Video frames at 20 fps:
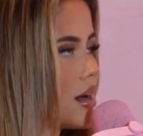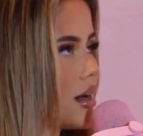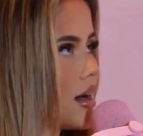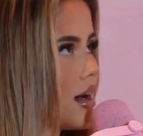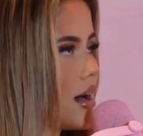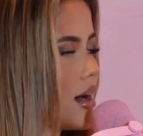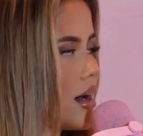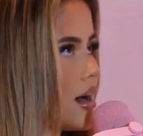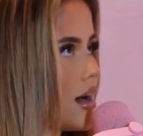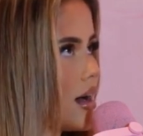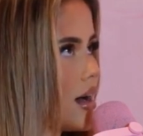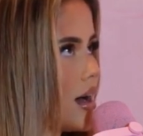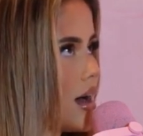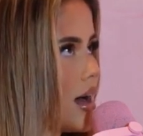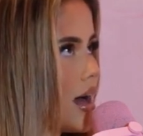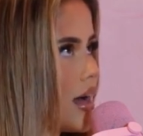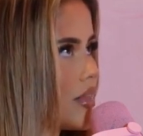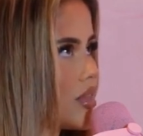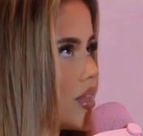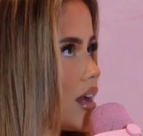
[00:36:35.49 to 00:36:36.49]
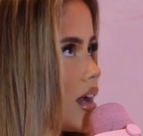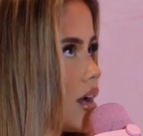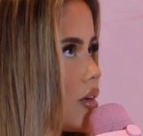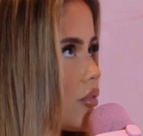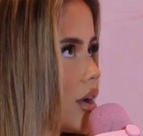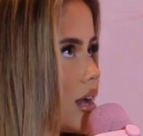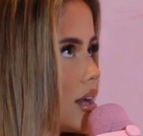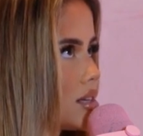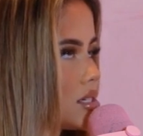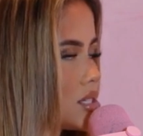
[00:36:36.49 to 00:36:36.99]
And then I
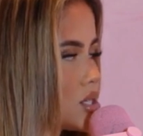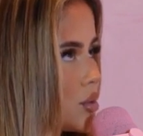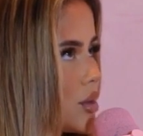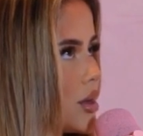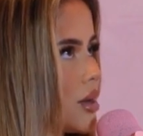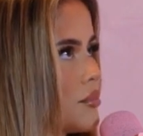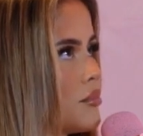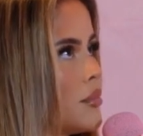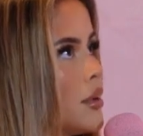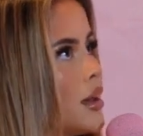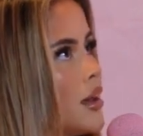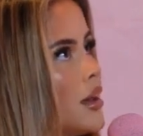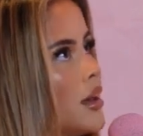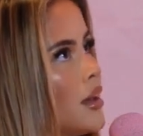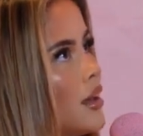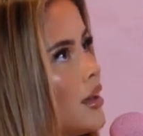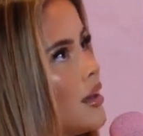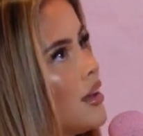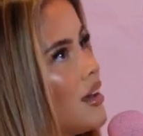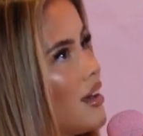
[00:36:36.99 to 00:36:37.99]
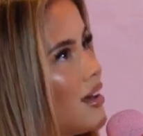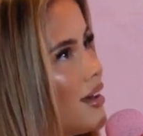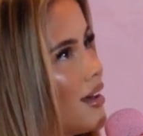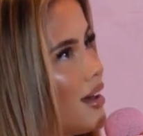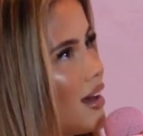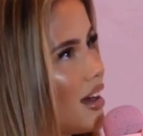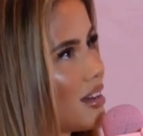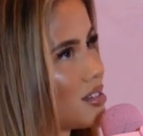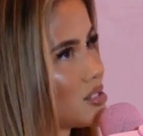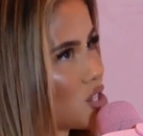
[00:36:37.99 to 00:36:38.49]
ran into him
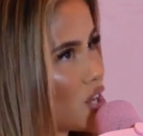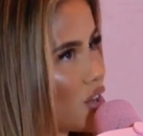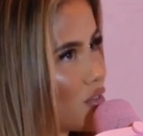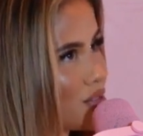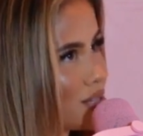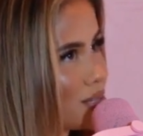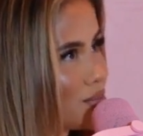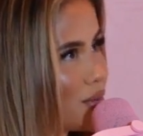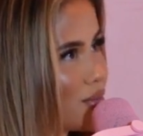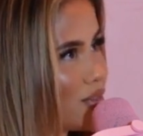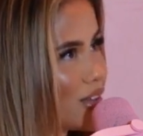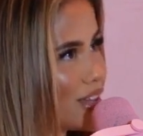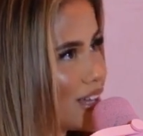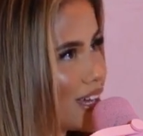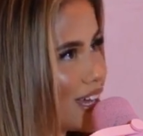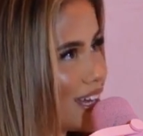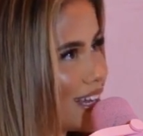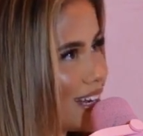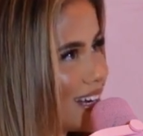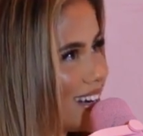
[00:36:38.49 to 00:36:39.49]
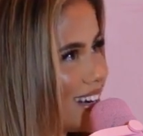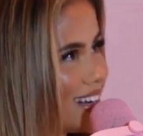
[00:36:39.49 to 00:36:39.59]
at a Surfers Pavilion